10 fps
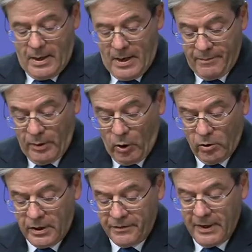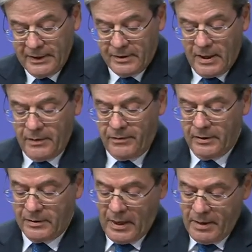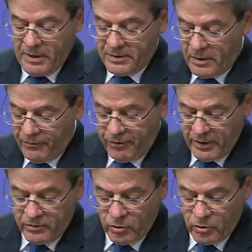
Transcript: And because, as they say, this time it's different,